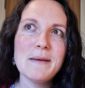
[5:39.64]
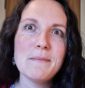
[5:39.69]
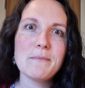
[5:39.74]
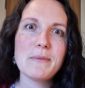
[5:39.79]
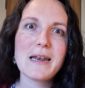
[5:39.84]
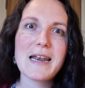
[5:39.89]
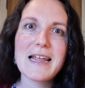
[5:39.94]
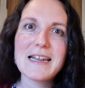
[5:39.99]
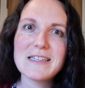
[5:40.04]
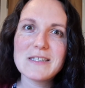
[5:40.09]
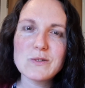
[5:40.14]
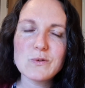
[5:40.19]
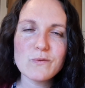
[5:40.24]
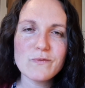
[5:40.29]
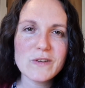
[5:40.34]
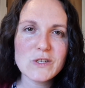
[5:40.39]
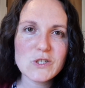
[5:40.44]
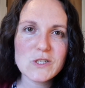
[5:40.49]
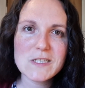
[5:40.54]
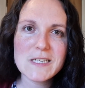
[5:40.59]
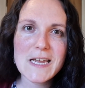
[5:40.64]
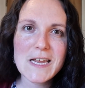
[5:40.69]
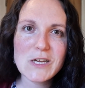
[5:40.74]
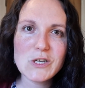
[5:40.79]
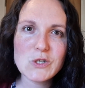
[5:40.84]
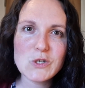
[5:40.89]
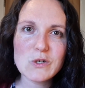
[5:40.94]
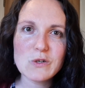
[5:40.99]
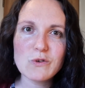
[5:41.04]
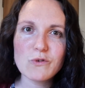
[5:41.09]
plants or
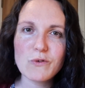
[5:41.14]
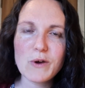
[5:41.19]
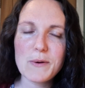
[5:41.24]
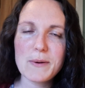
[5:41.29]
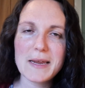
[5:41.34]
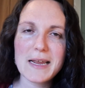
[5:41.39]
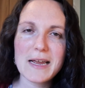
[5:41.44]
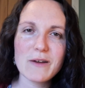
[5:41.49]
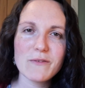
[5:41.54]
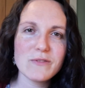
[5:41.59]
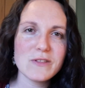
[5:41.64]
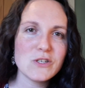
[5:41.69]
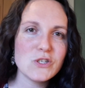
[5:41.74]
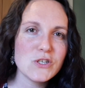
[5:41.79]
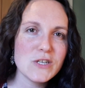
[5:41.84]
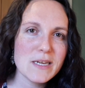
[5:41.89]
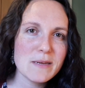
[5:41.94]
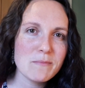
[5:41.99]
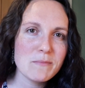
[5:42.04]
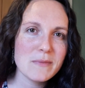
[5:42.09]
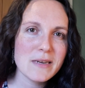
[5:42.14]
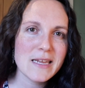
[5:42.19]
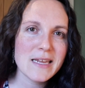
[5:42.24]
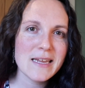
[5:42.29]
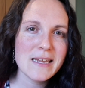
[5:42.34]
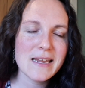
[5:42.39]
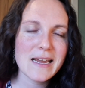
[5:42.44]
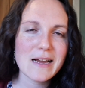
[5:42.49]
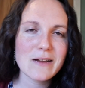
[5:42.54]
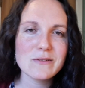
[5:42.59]
vegetation growing out of the
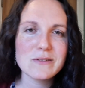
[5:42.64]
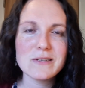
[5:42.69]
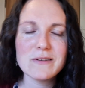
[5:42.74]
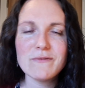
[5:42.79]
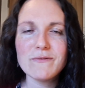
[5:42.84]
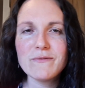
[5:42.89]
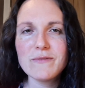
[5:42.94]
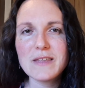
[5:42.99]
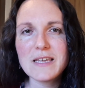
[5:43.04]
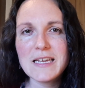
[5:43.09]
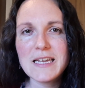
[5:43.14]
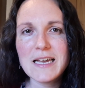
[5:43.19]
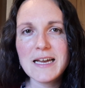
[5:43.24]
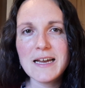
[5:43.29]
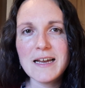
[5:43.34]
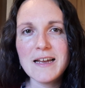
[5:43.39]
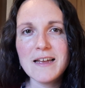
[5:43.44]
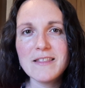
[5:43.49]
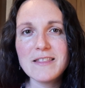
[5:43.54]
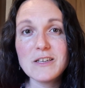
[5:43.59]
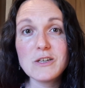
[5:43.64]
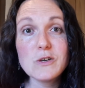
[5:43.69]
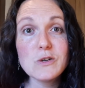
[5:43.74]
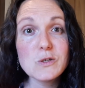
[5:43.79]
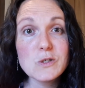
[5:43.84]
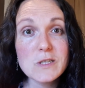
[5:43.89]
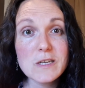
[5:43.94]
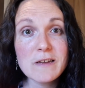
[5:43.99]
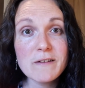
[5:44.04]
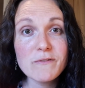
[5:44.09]
chimney, out of the
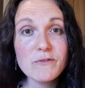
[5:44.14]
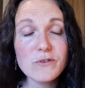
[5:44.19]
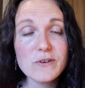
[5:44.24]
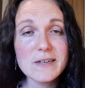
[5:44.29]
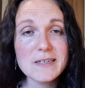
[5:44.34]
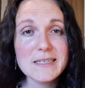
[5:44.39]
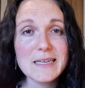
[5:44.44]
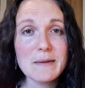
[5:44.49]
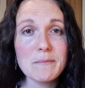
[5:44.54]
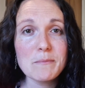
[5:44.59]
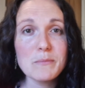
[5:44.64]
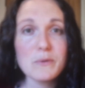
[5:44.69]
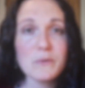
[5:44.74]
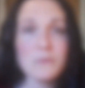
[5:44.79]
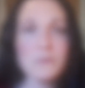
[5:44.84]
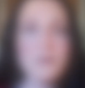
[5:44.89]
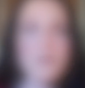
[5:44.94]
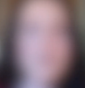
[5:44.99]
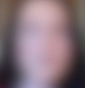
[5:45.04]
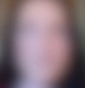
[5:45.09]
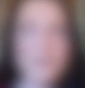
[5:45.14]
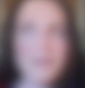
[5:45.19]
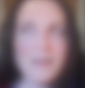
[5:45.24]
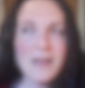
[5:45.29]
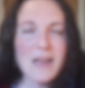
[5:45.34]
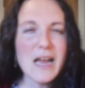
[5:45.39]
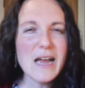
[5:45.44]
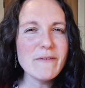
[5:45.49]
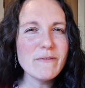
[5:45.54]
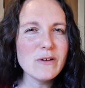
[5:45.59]
gutter, for example?
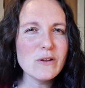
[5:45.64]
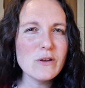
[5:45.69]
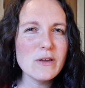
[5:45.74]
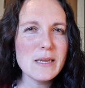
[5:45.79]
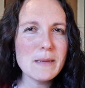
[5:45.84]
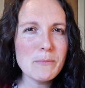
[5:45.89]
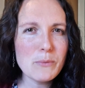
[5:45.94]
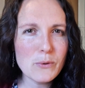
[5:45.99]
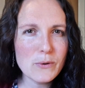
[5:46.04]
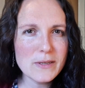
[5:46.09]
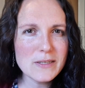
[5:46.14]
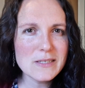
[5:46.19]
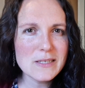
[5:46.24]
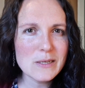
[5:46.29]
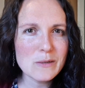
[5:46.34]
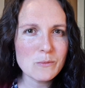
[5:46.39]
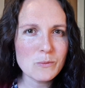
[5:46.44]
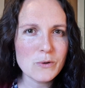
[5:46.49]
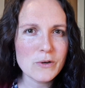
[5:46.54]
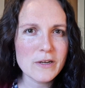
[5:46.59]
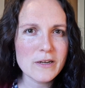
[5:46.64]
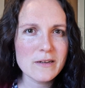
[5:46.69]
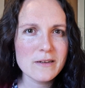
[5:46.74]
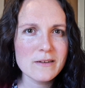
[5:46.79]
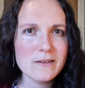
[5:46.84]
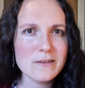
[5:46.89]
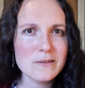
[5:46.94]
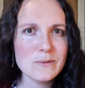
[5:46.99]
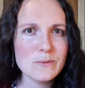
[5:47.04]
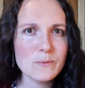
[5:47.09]
Have a look at your pointing work
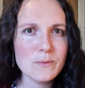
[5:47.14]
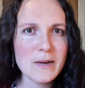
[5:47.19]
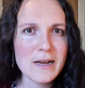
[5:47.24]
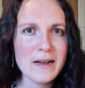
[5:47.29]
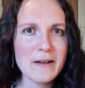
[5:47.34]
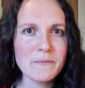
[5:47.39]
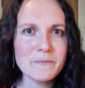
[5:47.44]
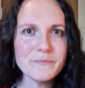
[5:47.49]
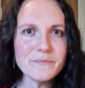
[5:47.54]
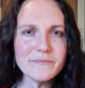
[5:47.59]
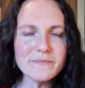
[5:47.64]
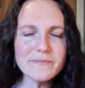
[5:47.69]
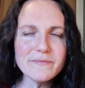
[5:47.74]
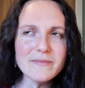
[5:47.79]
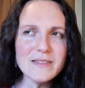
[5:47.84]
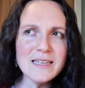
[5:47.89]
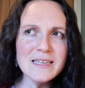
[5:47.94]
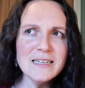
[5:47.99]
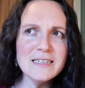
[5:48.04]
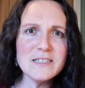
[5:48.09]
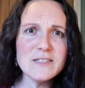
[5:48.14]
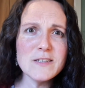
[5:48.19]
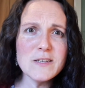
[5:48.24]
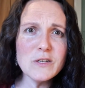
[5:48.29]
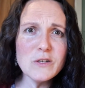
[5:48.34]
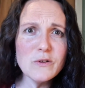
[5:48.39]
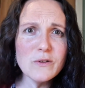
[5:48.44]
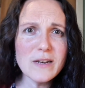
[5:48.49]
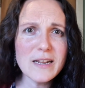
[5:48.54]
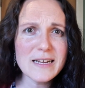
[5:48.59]
as well. Does it
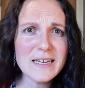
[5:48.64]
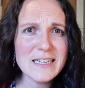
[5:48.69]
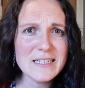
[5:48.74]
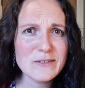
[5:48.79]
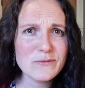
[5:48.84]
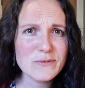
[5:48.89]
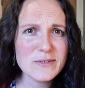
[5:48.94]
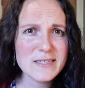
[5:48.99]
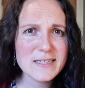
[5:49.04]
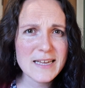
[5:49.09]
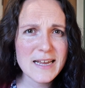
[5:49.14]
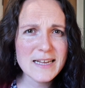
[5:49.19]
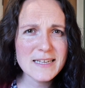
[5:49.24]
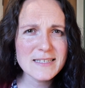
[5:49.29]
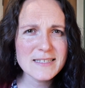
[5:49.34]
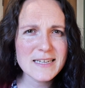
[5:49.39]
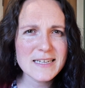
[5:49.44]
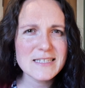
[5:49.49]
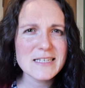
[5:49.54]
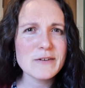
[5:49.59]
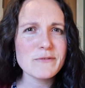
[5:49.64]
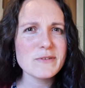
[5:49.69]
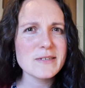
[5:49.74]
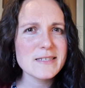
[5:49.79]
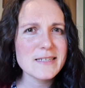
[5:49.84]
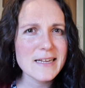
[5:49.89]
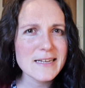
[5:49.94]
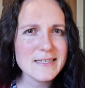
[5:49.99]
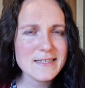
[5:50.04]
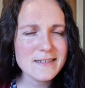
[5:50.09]
look like it's recessed? Has it
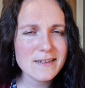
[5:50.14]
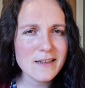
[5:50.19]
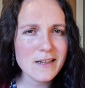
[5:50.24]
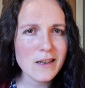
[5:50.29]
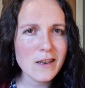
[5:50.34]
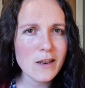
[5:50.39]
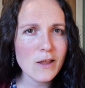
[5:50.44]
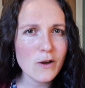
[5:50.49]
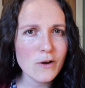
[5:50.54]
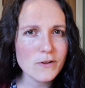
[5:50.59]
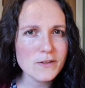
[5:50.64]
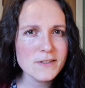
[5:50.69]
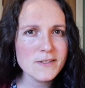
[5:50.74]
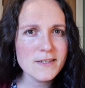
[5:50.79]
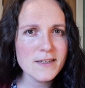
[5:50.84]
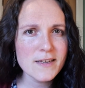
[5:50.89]
recessed a lot?